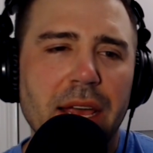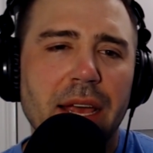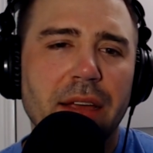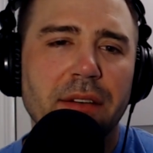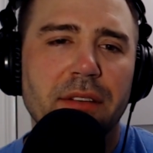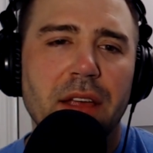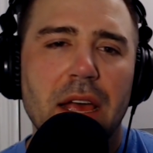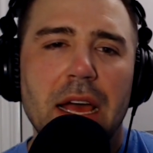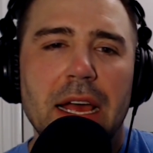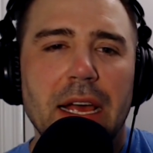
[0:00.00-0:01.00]

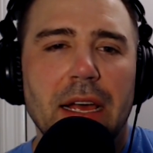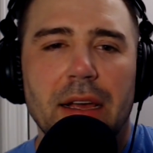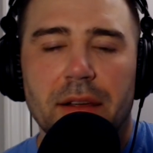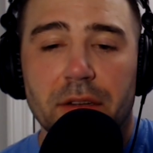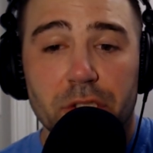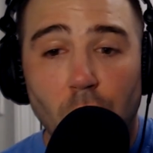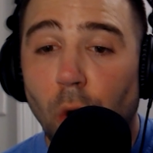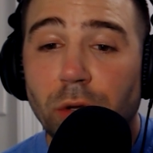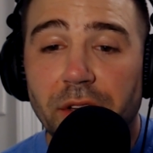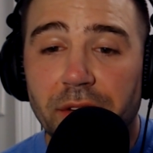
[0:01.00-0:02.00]
And
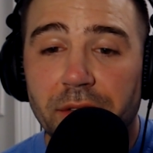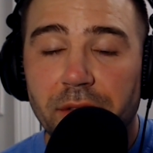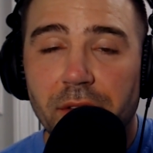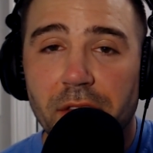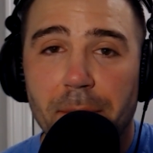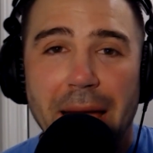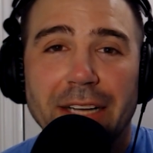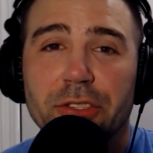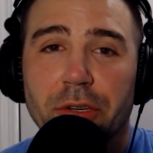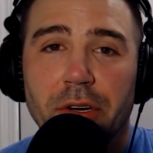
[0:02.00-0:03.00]
Colton, the
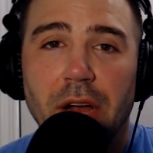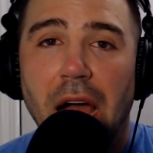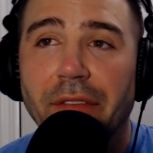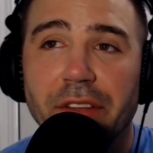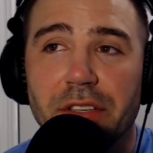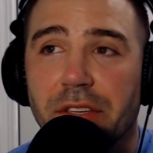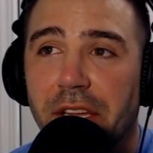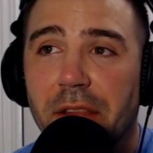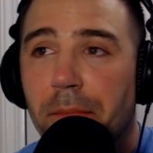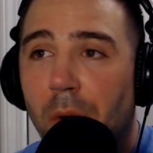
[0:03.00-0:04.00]
Bachelor,
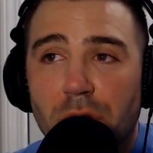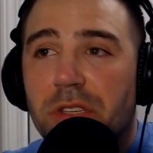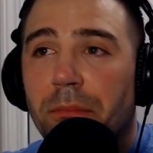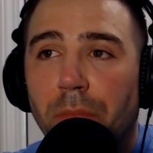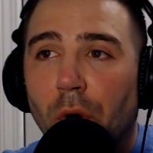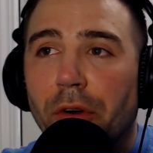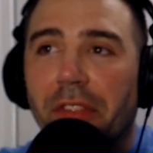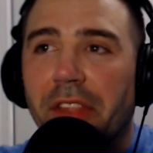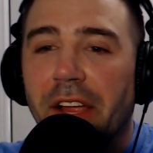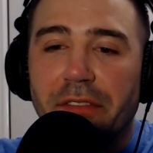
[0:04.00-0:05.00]
obviously the most
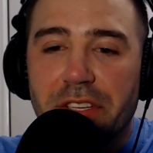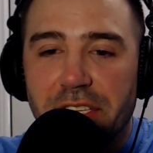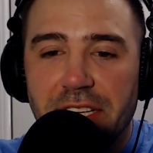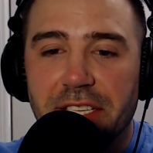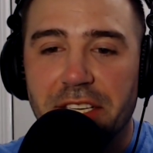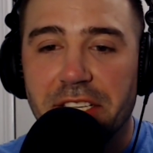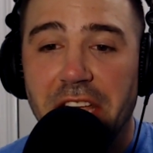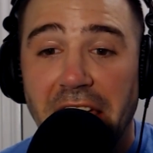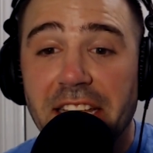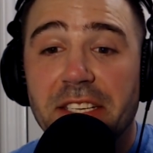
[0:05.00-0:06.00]
important thing of this season
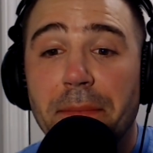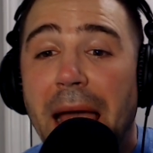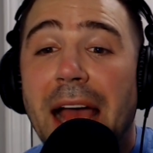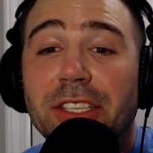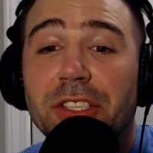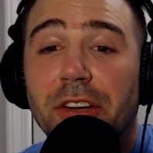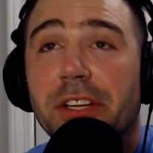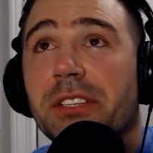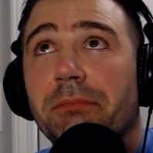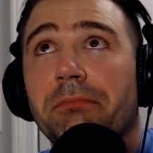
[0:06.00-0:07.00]
is he's a
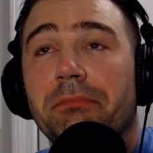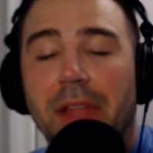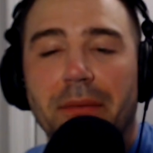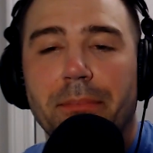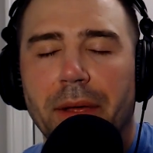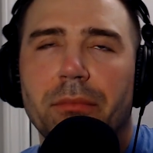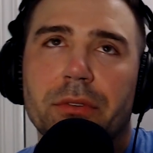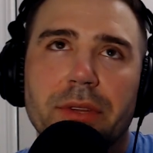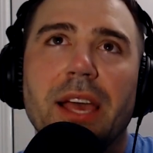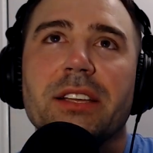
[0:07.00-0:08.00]
bachelor. He's a
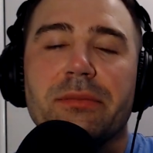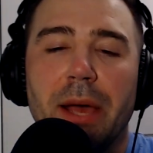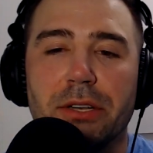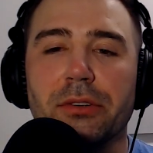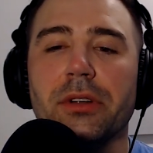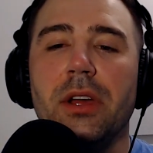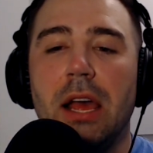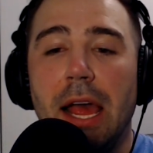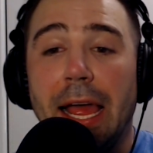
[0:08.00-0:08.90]
bachelor.